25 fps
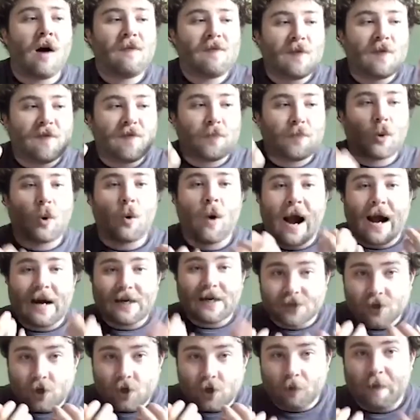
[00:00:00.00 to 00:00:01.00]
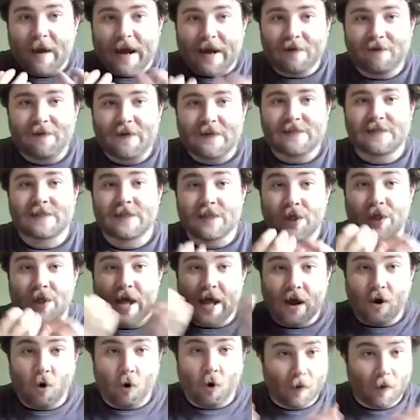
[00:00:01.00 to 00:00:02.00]
of practical benefits
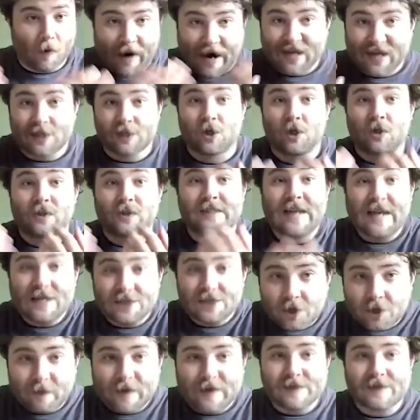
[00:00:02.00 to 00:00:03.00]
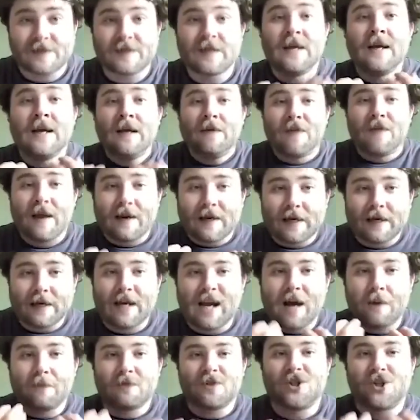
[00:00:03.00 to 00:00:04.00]
or practical detriments that can
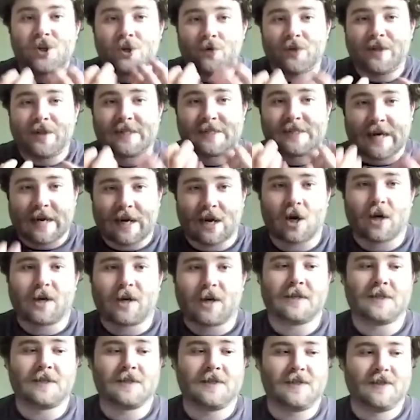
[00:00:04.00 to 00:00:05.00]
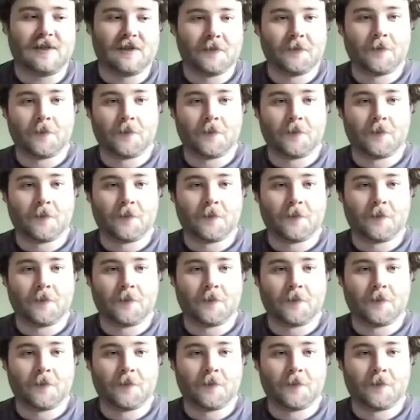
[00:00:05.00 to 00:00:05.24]
come to these areas.